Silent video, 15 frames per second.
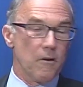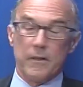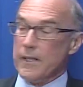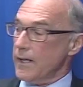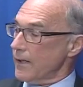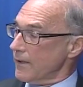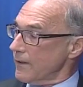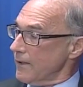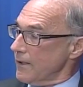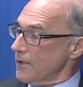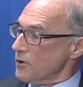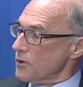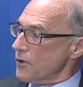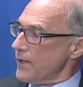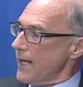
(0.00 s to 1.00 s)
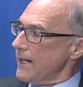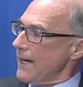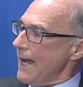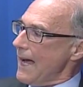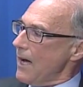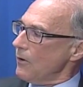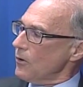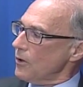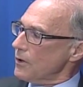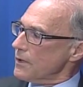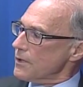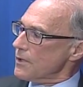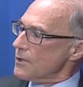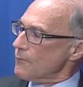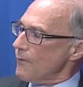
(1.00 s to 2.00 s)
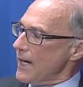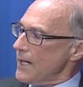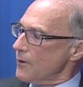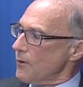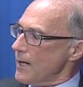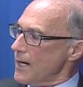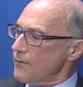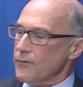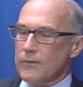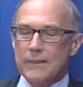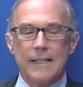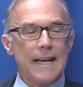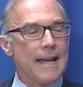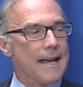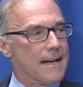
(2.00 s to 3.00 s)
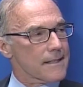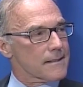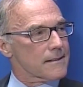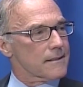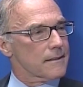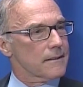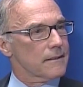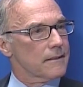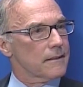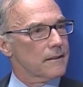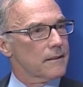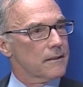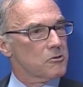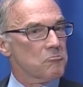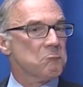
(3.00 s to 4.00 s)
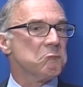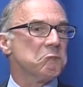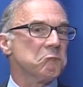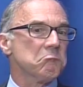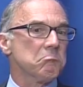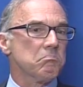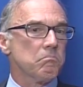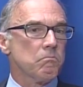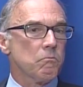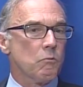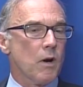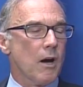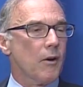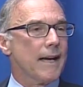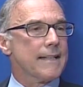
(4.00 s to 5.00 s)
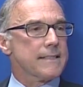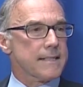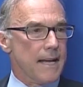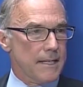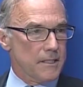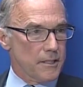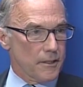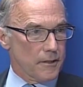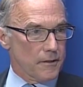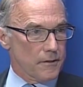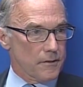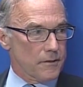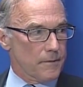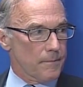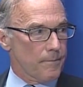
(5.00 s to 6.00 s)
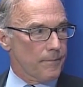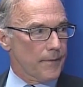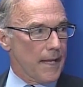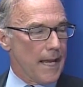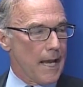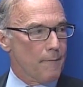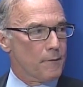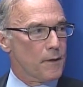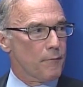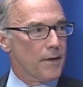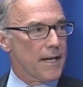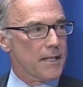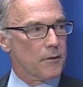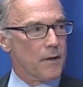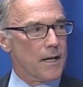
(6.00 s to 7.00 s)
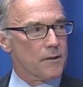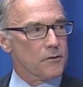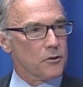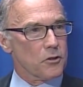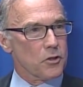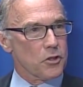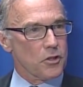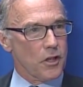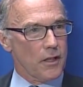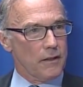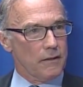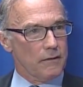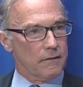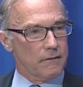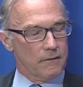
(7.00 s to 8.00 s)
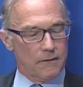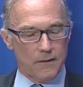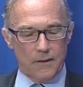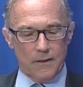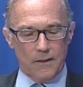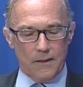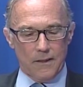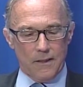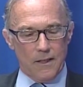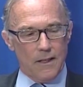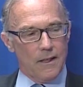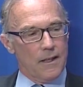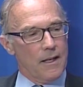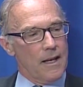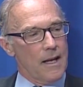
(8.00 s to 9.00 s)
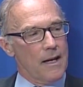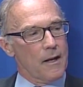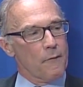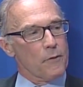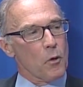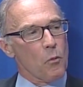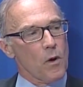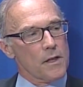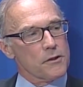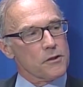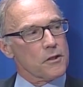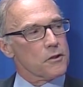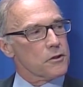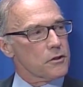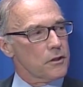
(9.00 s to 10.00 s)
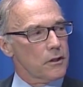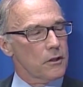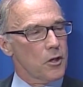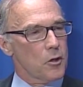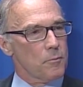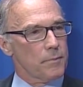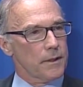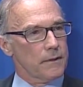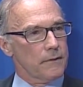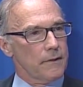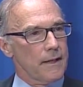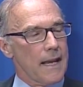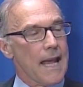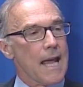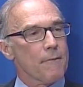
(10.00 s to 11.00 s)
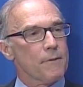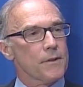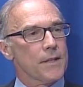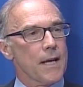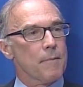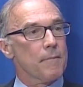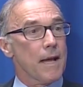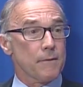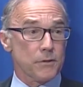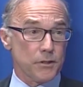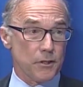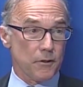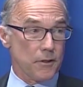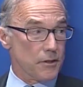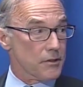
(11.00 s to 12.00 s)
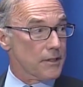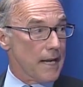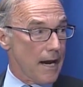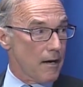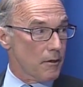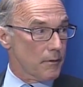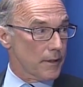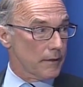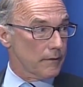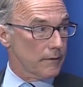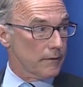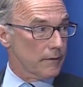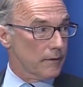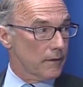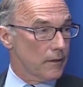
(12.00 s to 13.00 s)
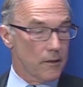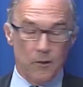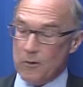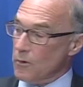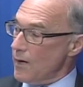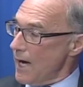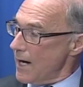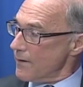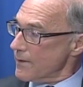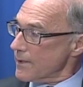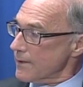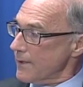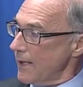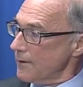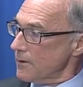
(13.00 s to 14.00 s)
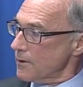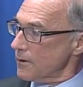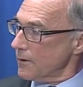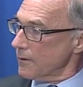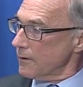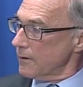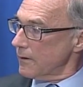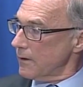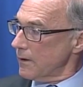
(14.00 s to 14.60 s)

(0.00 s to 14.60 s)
Okay. So then how long does this vein graft last? Well, at 10 years, half the vein grafts are shut, and of the ones that are still open, half of them have serious narrowings. Well, how do the stents do?